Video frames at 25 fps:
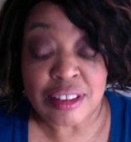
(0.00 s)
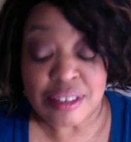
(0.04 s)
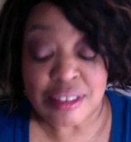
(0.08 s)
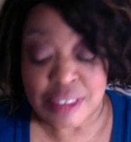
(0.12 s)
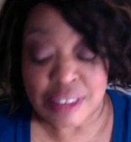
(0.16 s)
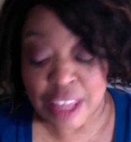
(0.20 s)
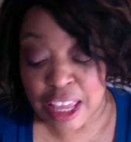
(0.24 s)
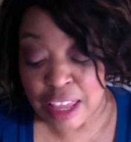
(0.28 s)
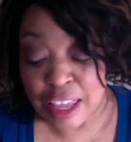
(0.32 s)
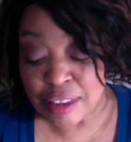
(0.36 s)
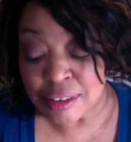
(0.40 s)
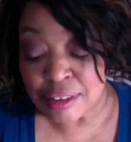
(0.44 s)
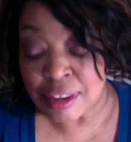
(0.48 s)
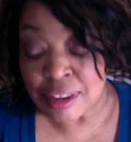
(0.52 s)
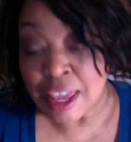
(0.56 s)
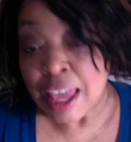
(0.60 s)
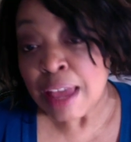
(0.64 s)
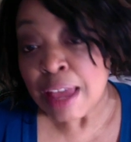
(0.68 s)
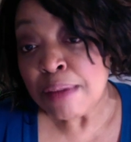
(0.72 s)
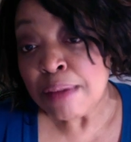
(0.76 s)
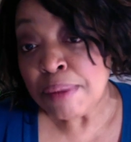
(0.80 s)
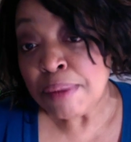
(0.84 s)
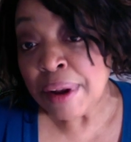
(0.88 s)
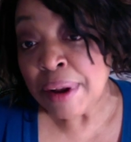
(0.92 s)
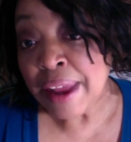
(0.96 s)
things,
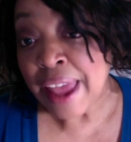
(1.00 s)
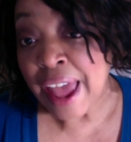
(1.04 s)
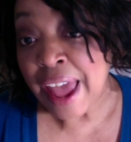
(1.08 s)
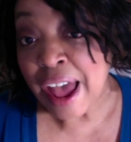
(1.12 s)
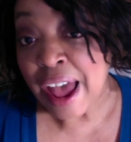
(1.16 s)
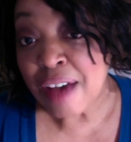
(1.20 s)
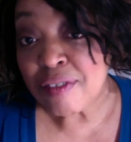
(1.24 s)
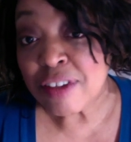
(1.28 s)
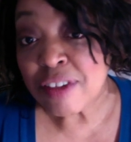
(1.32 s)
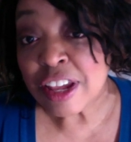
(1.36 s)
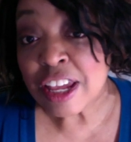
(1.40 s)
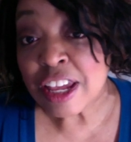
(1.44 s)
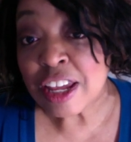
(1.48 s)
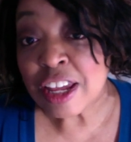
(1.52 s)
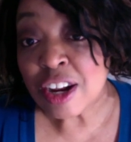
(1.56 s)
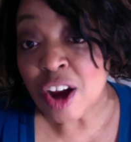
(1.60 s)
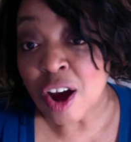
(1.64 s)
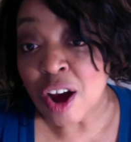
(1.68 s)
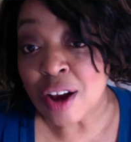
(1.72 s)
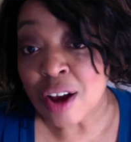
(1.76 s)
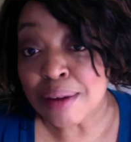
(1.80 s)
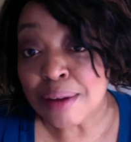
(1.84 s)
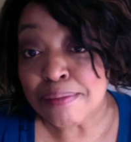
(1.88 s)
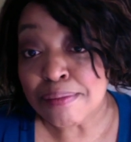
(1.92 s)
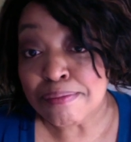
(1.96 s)
but having it
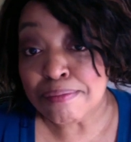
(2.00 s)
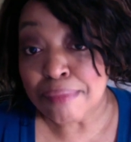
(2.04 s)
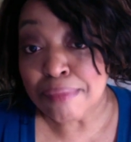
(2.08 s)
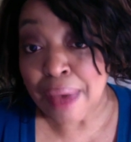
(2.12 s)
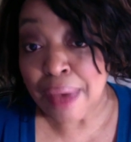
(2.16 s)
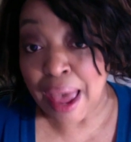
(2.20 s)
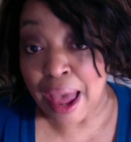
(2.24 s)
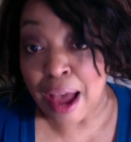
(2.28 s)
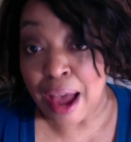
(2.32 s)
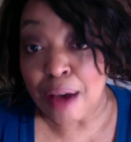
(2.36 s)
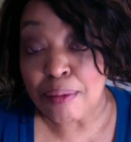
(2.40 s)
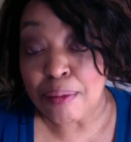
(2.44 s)
on a map,